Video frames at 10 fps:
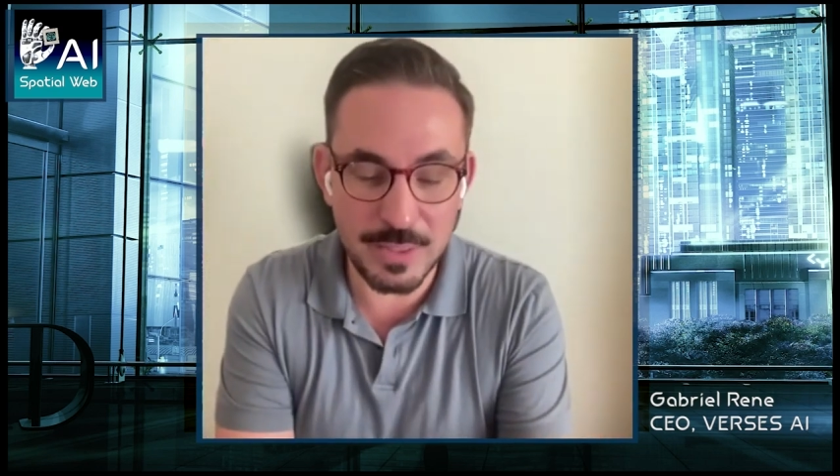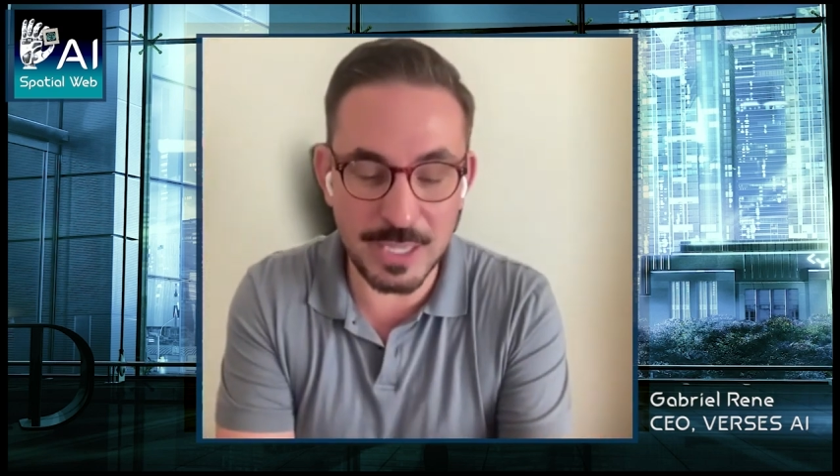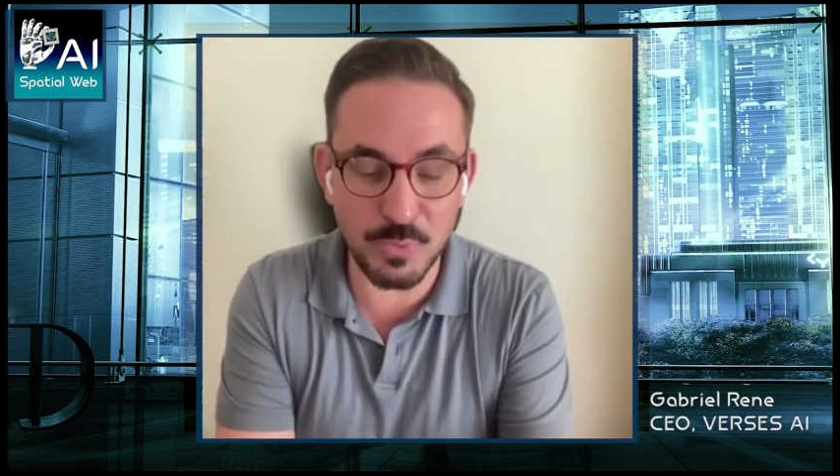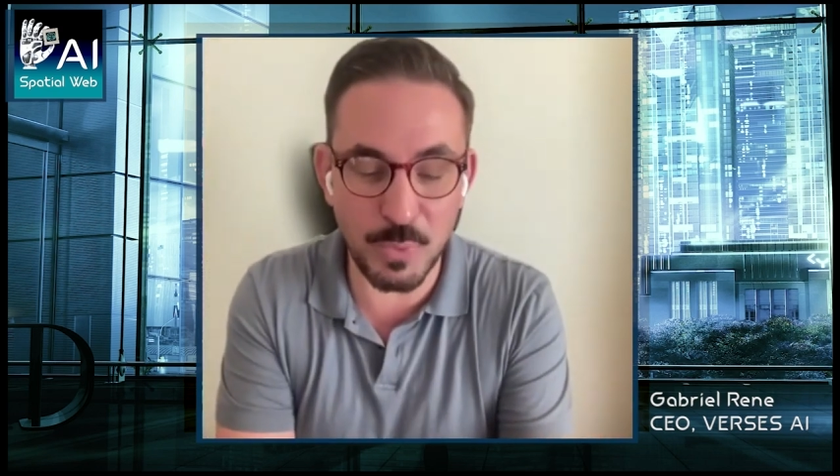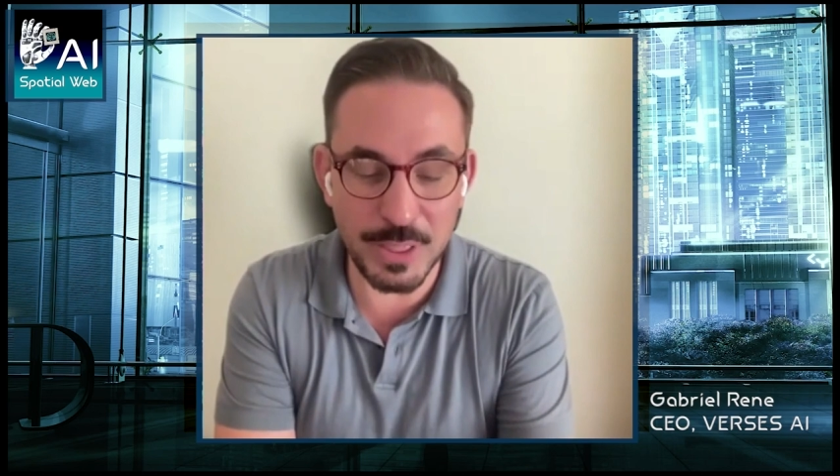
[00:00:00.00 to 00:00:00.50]

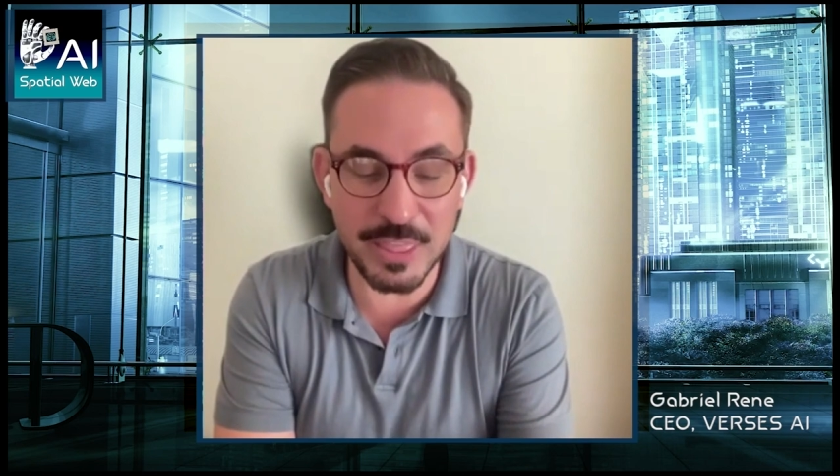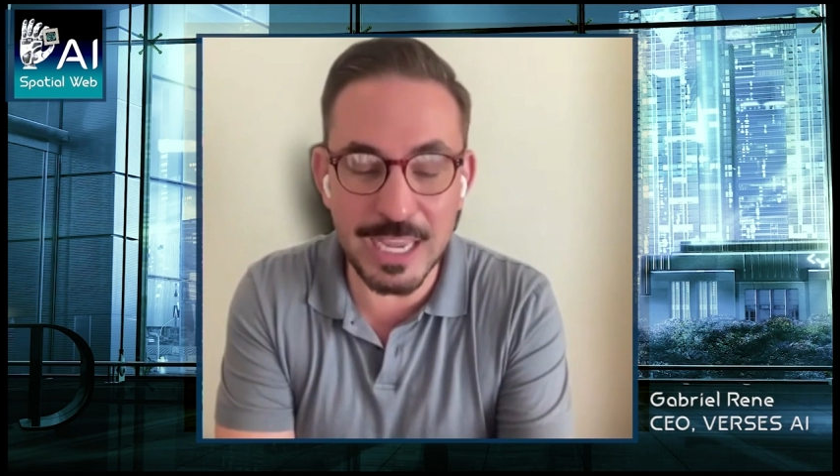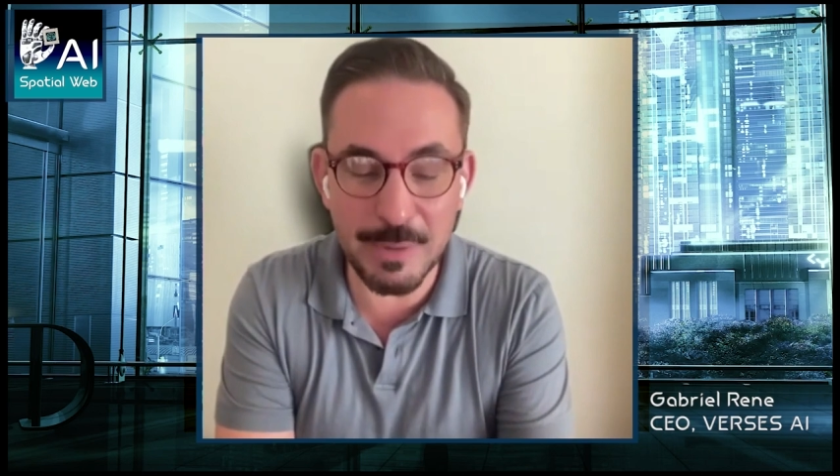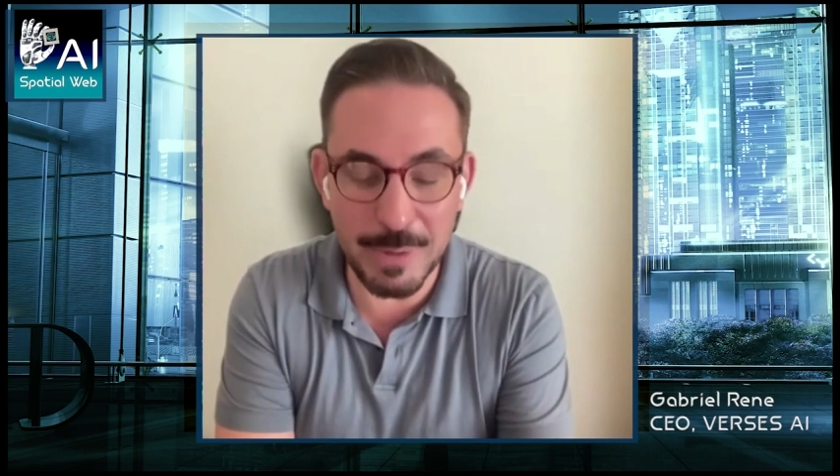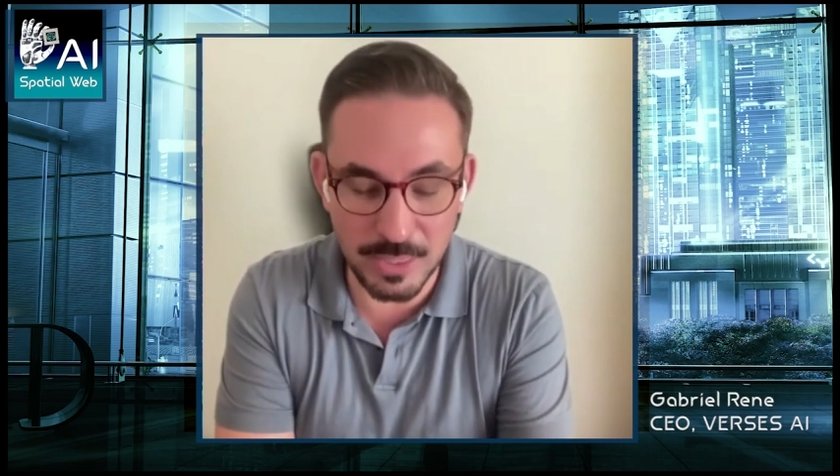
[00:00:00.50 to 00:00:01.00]
that's
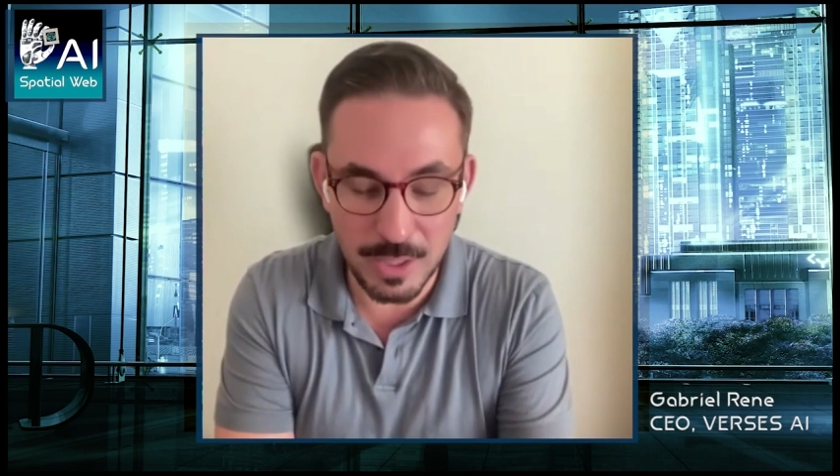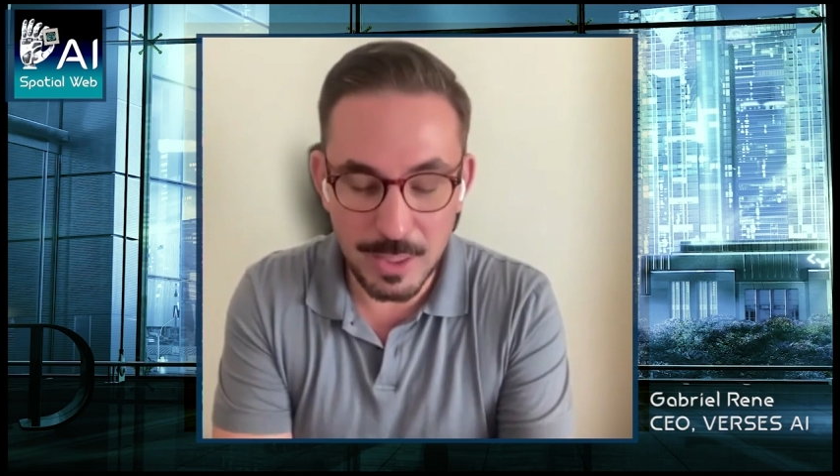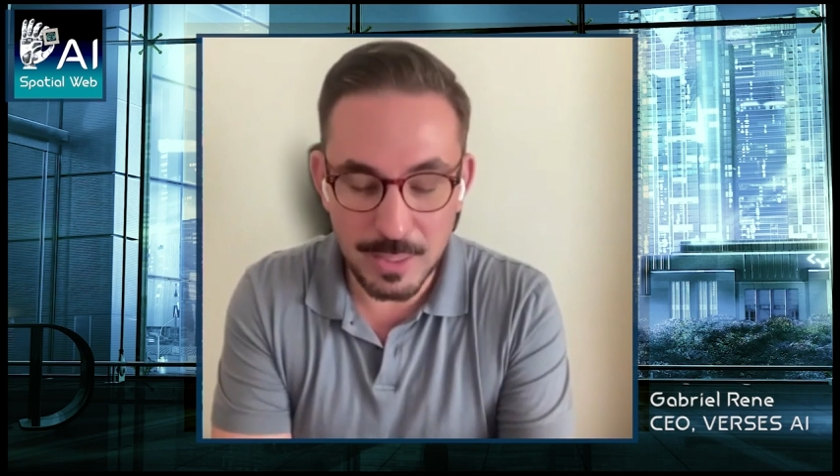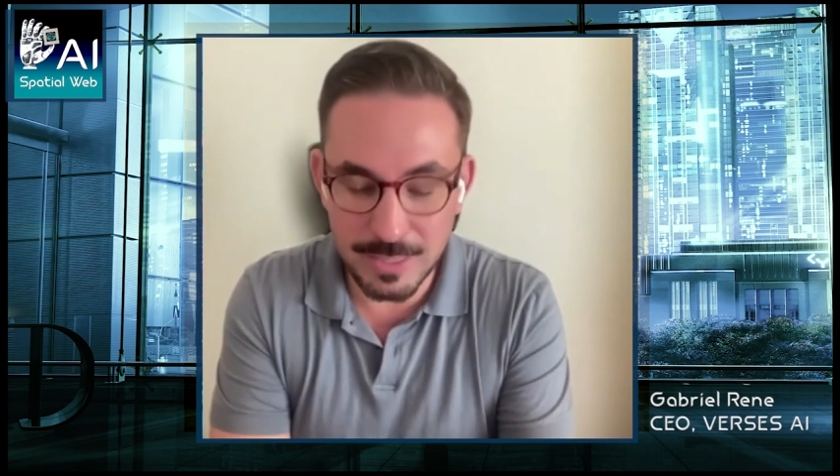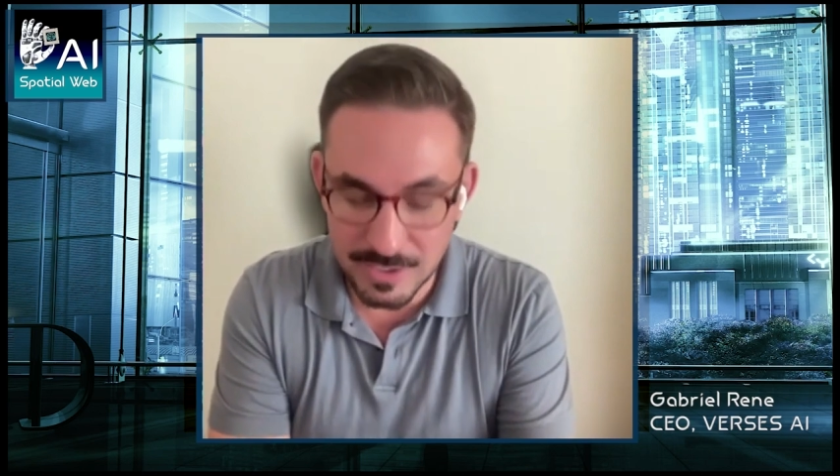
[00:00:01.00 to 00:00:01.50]
when we think
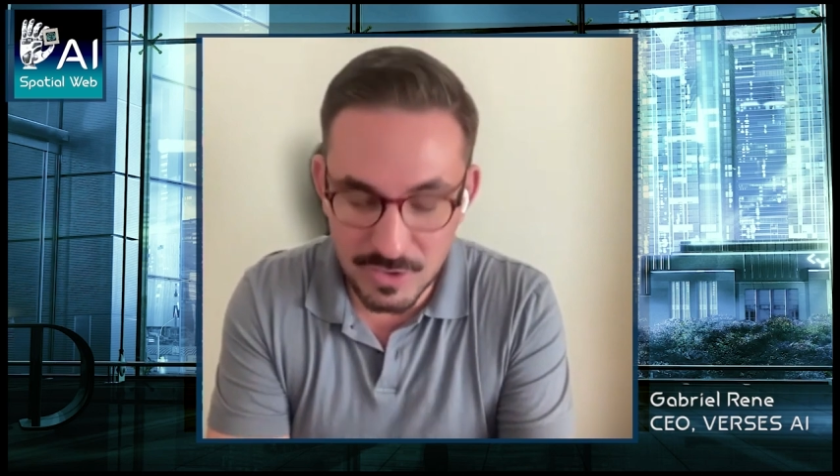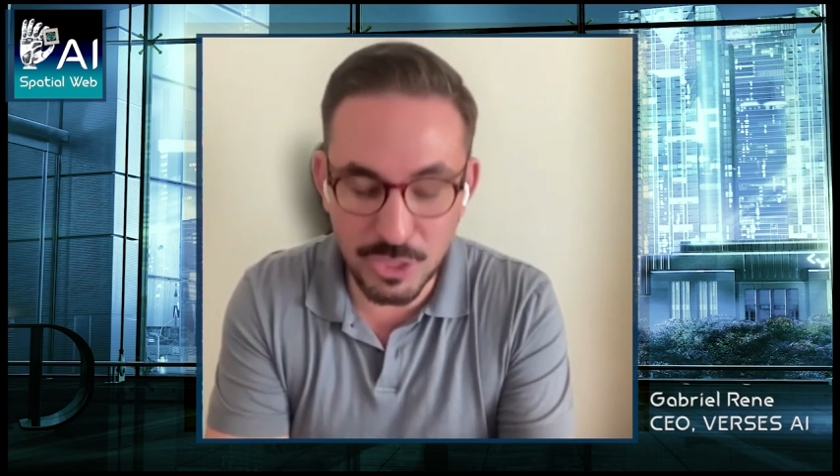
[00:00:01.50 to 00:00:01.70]
about